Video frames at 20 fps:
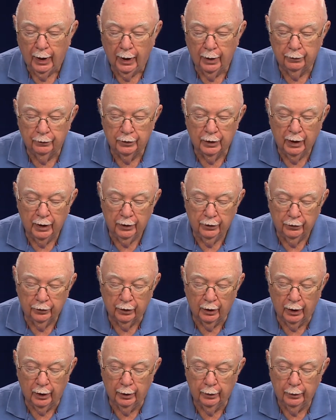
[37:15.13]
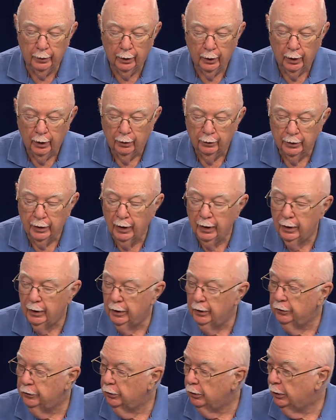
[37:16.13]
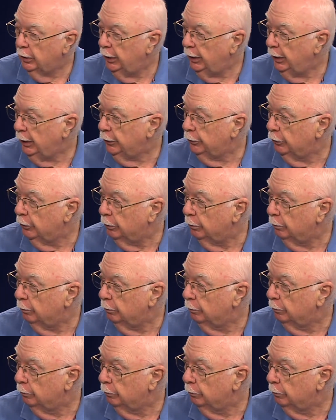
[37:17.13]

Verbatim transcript: And they said there is a connection.